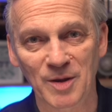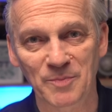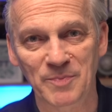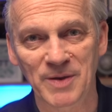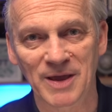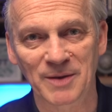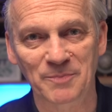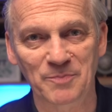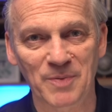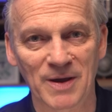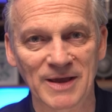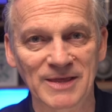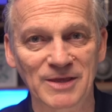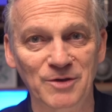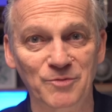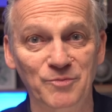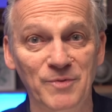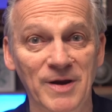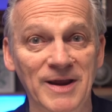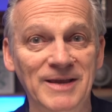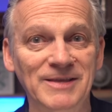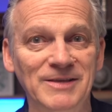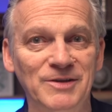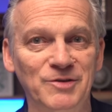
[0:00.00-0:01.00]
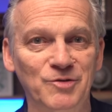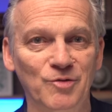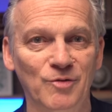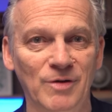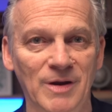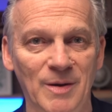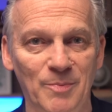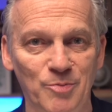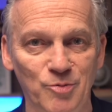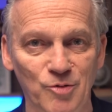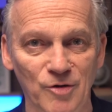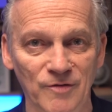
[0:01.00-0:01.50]
a bit by the
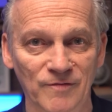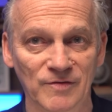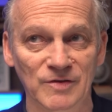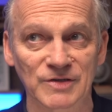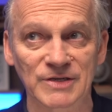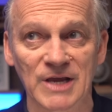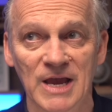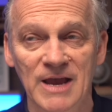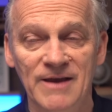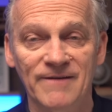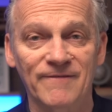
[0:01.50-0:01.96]
regulatory approvals